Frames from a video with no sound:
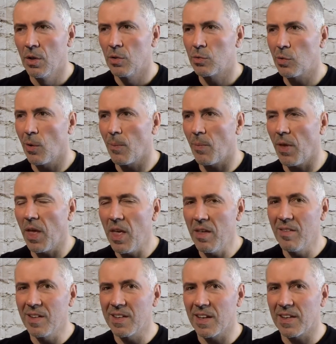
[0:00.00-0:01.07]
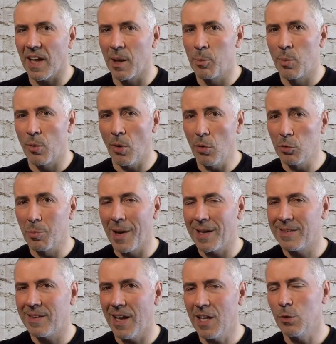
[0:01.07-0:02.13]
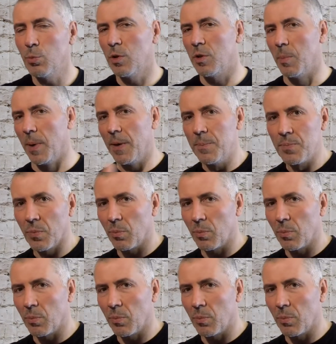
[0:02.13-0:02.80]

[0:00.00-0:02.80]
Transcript: So even that I brought my tent with me,